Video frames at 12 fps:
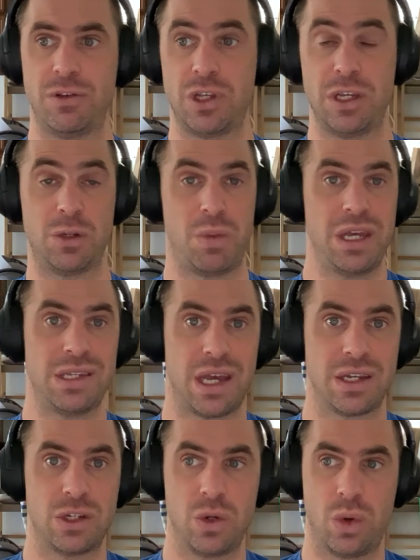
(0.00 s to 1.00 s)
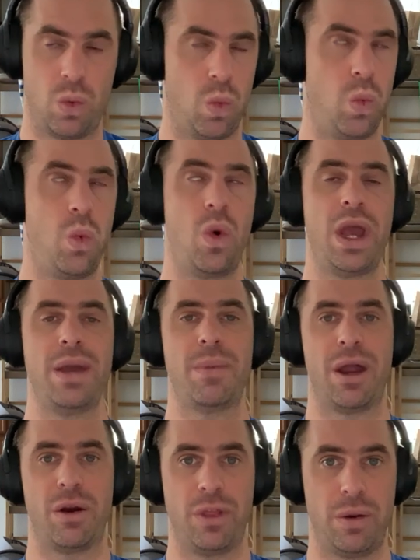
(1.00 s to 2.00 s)
You see SpaceX doing way
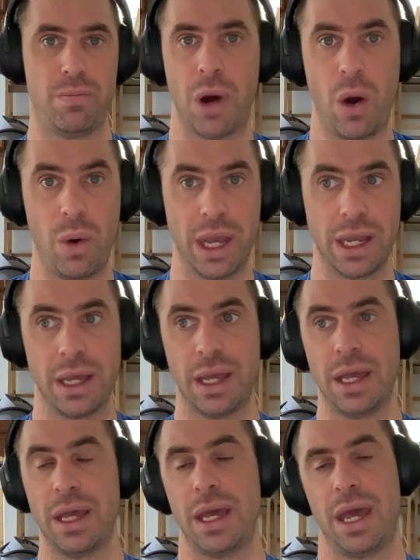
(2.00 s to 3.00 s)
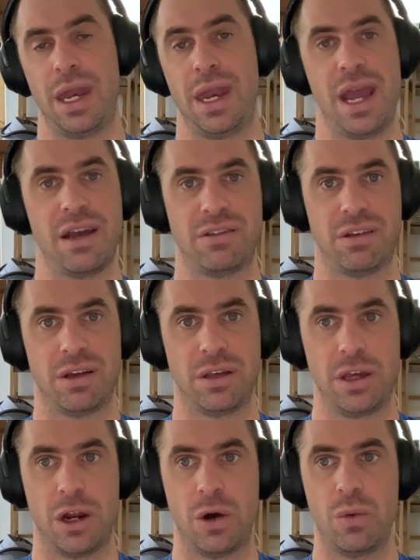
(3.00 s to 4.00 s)
better than Boeing and
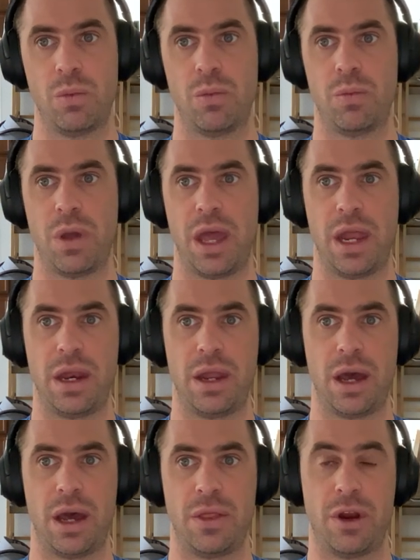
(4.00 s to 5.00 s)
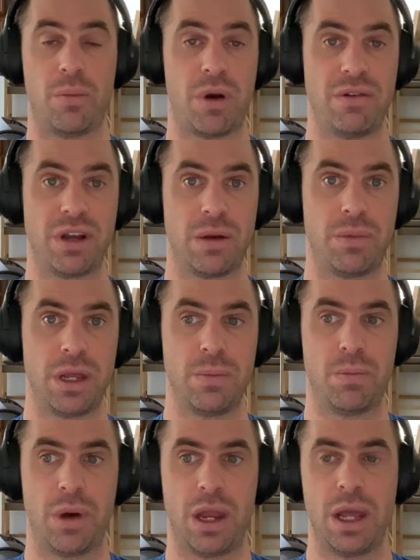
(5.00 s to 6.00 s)
NASA, you know, and uh, they're a private
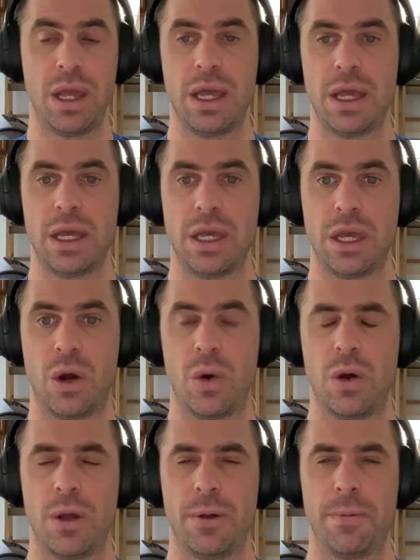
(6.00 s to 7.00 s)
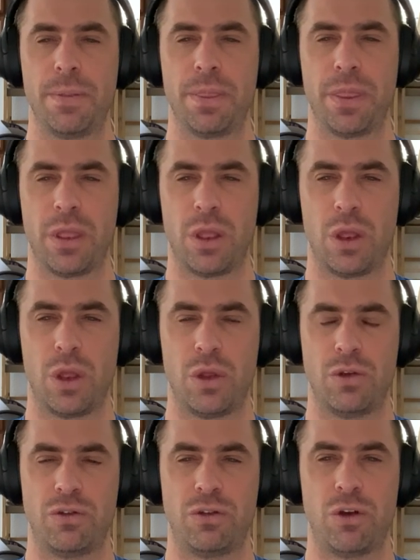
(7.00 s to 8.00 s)
company, but you know,
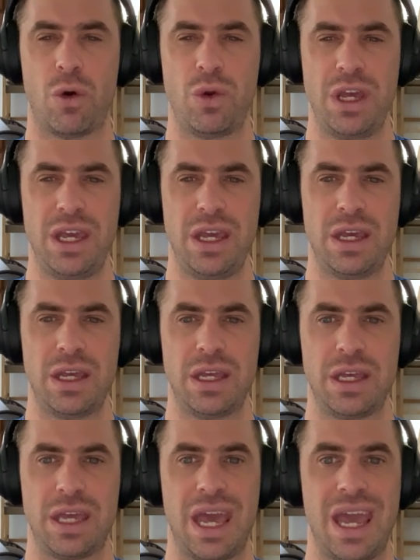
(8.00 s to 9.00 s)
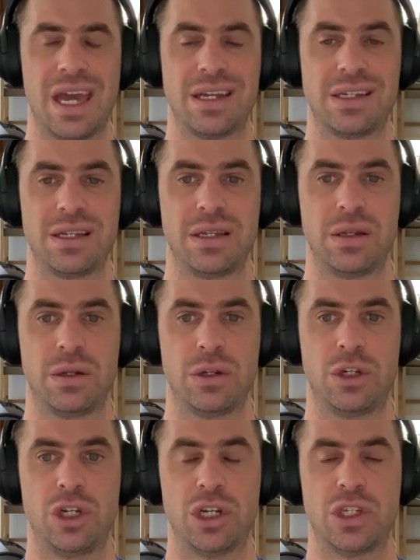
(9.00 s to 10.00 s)
Sony can't
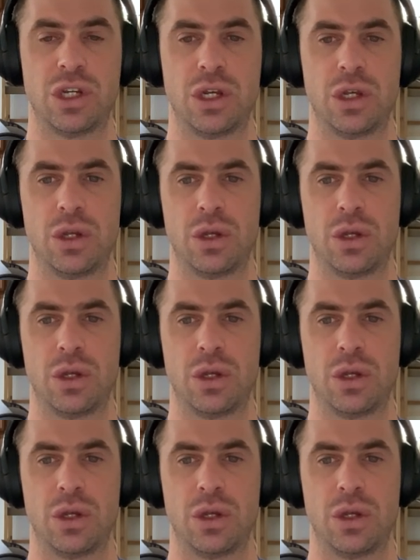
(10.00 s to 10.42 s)
just